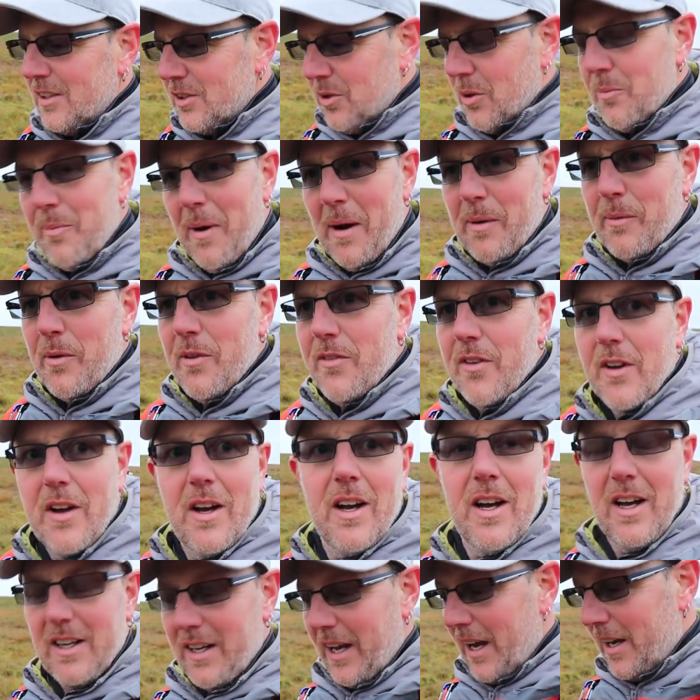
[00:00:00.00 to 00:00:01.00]
So I'm back with you.
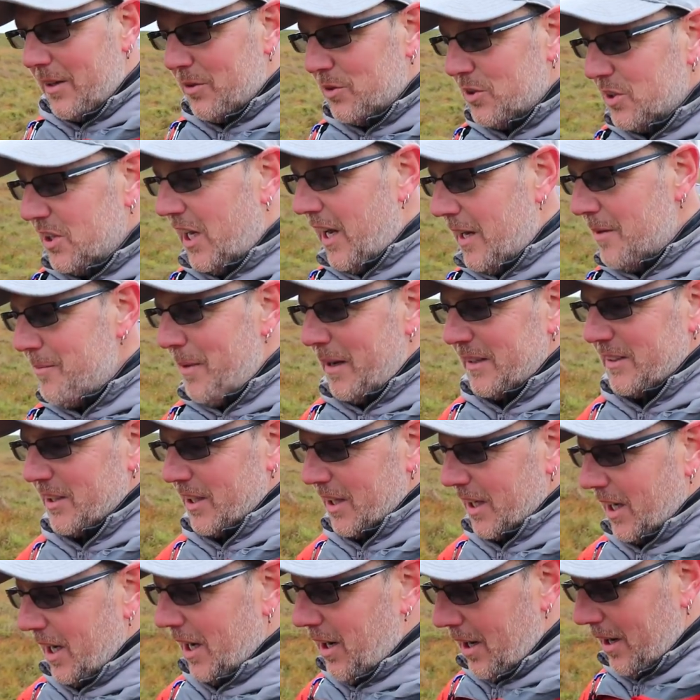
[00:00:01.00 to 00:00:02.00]
Yeah, we're just heading back to
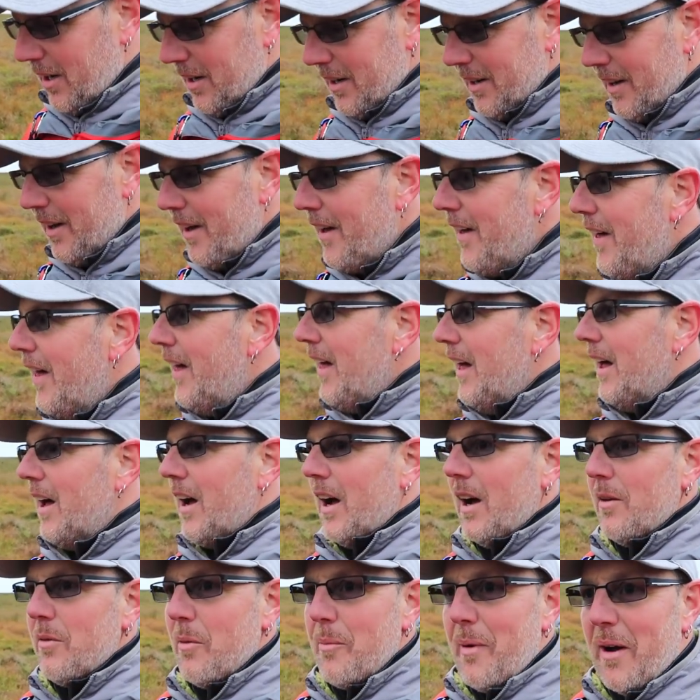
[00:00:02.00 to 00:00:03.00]
the car.
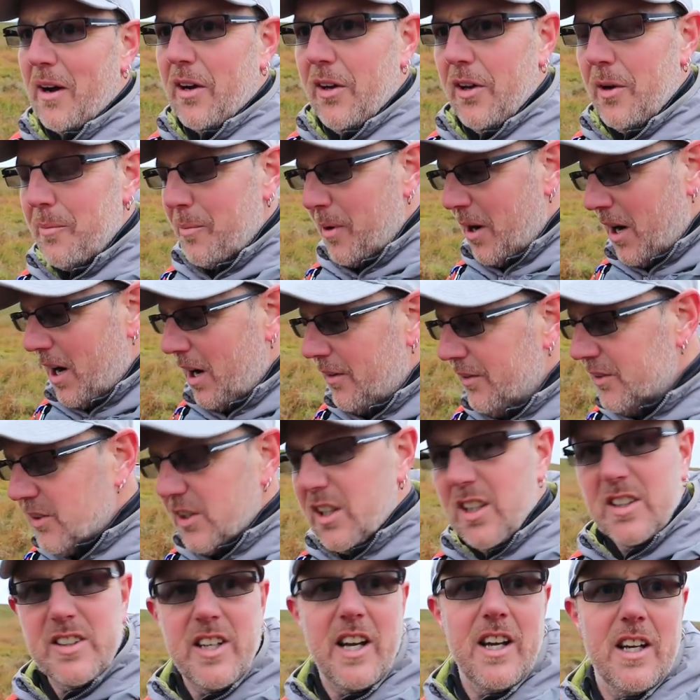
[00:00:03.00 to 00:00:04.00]
We're back on the path. It's
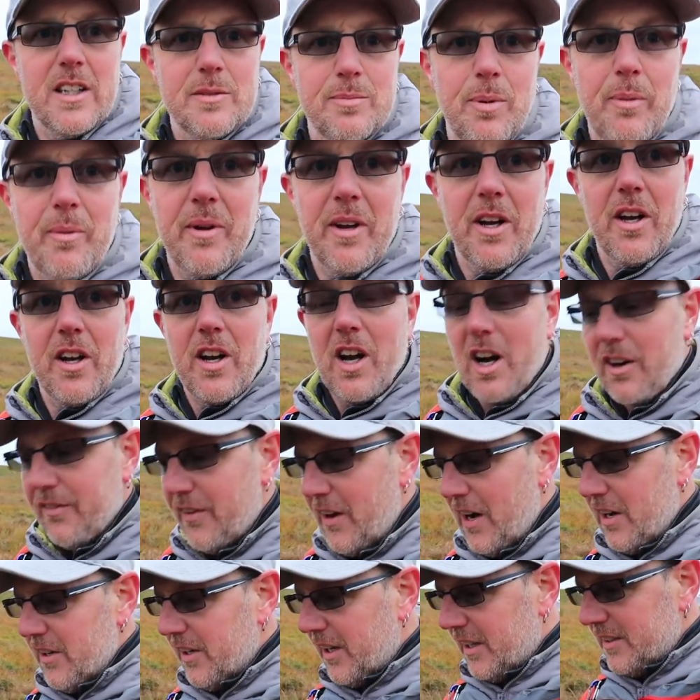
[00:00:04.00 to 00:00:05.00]
going to take us probably a good
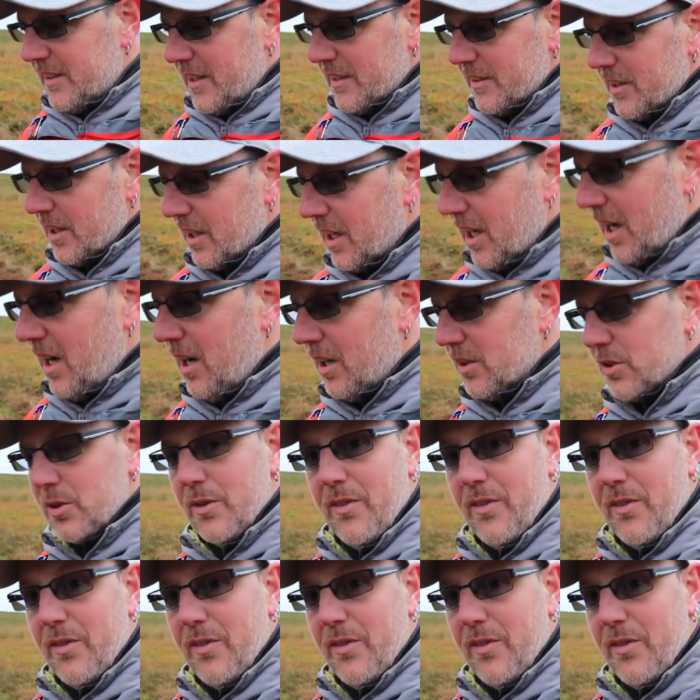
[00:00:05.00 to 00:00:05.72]
half hour to get down to the car.